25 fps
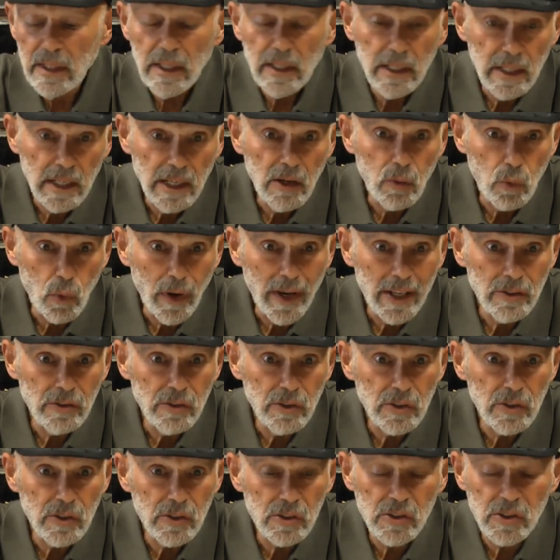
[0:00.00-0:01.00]
He ran
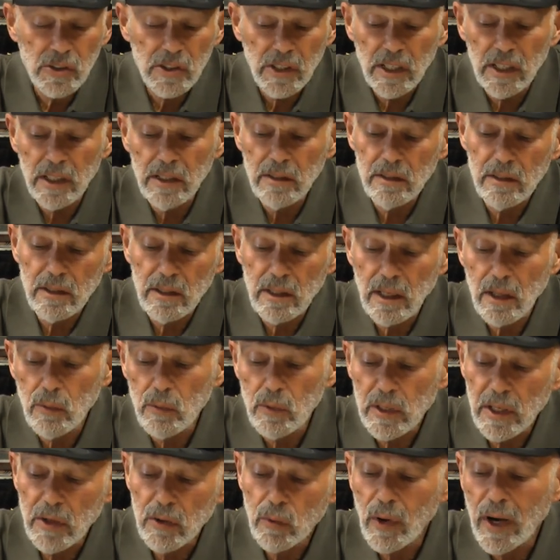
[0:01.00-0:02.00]
to the scene, and
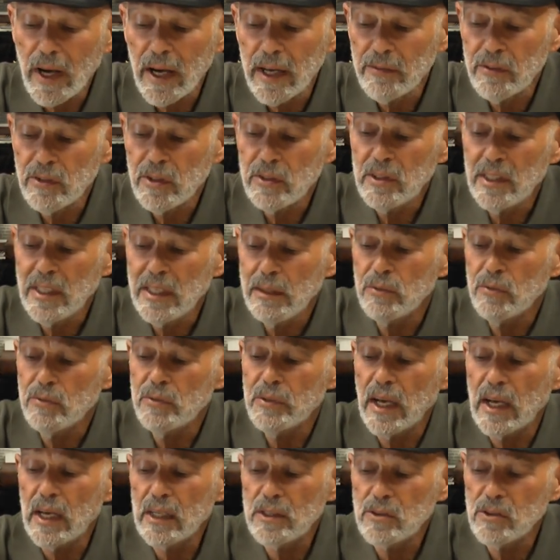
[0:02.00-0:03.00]
when he arrived, the team of
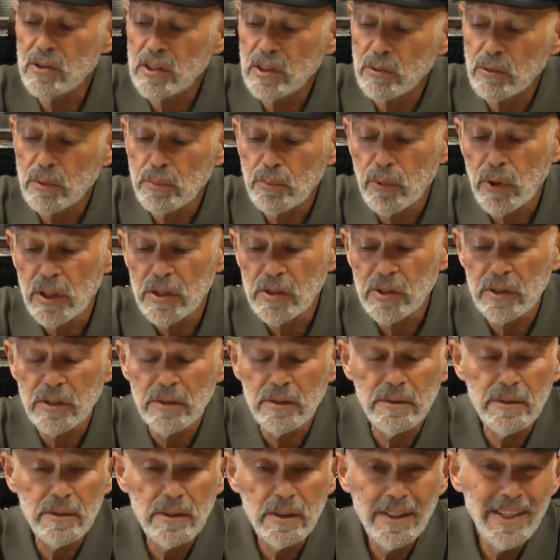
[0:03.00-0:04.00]
doctors that were present
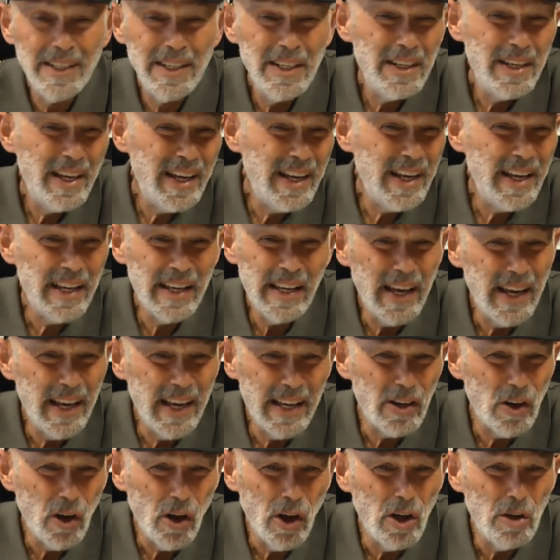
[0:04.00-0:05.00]
had,
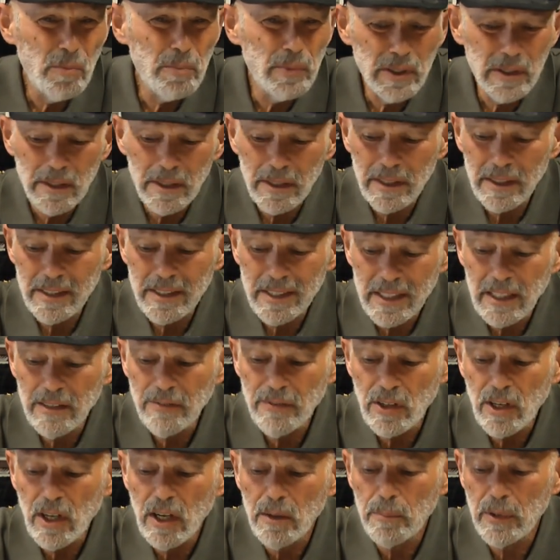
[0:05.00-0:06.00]
had all but
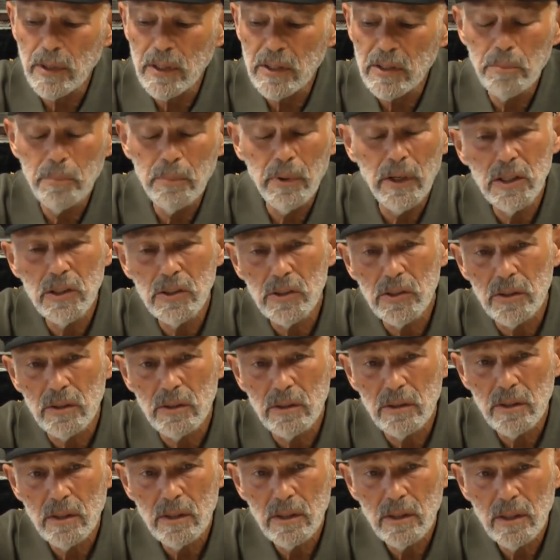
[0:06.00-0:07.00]
given up on the patient,
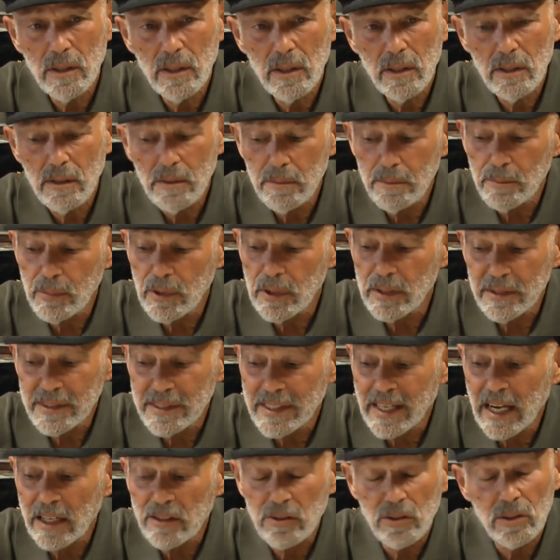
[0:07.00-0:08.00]
but
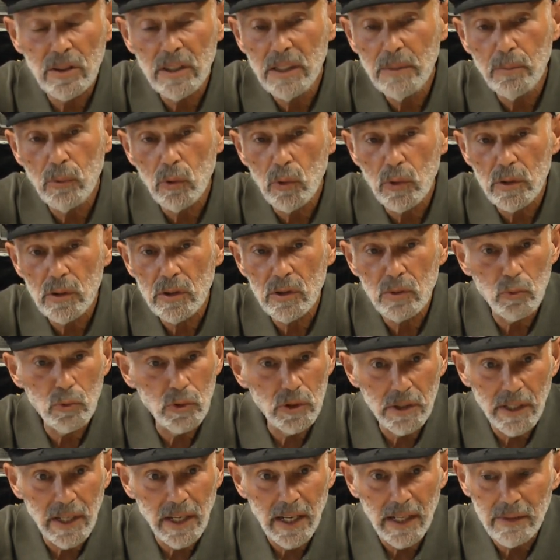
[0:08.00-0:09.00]
Doctor Liebowitz
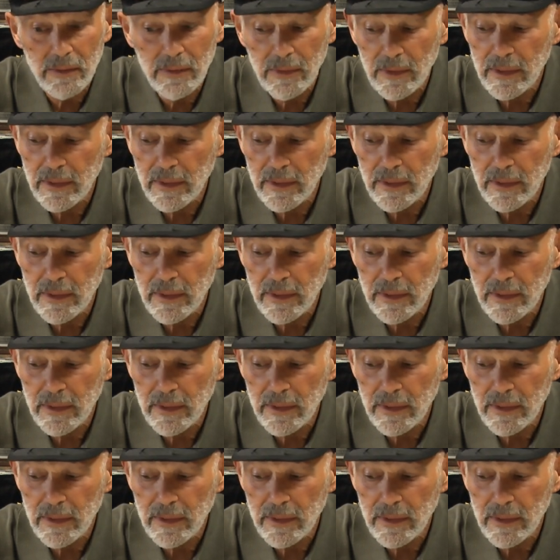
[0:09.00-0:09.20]
would not.